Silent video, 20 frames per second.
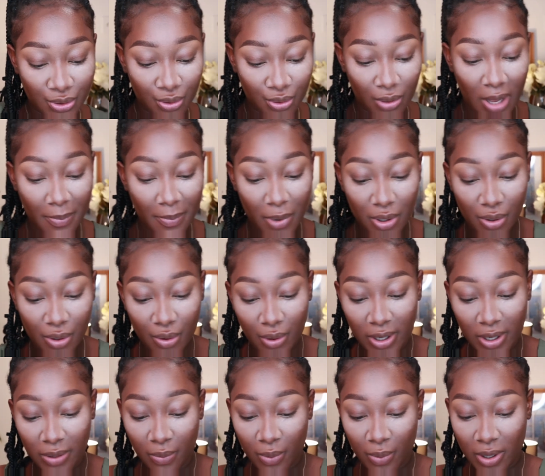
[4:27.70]
So I'm gonna go
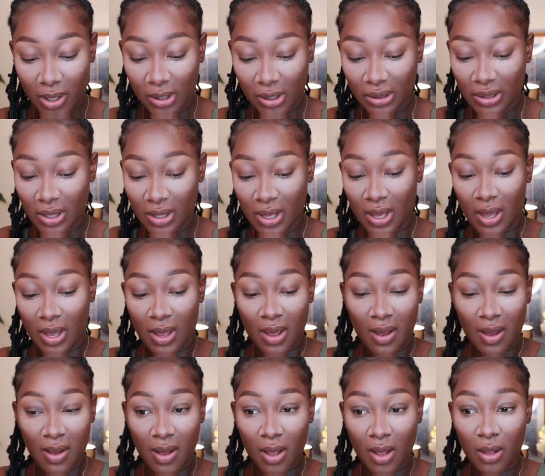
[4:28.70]
in with
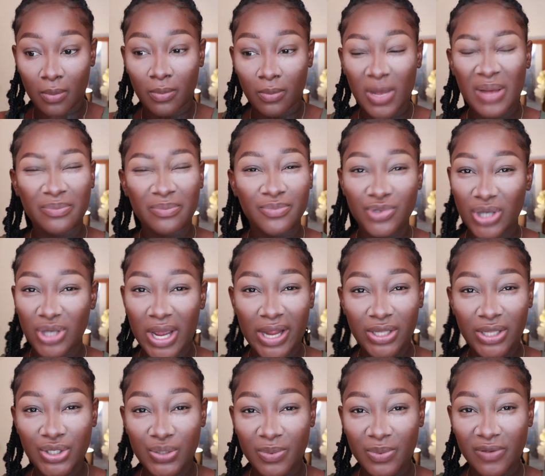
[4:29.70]
I'm trying
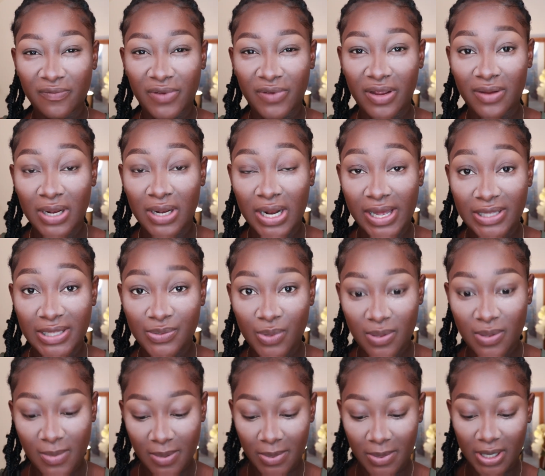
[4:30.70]
to be very light with
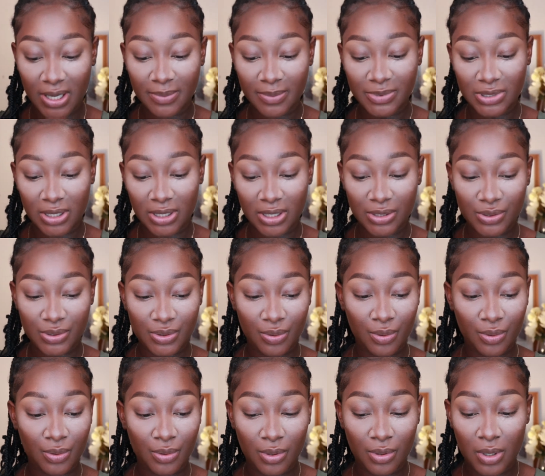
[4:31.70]
my makeup today,
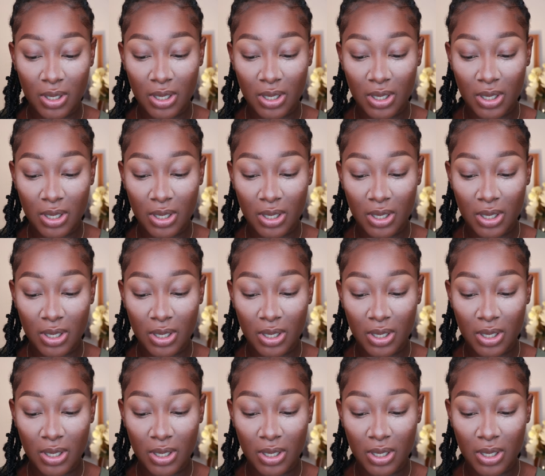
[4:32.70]
so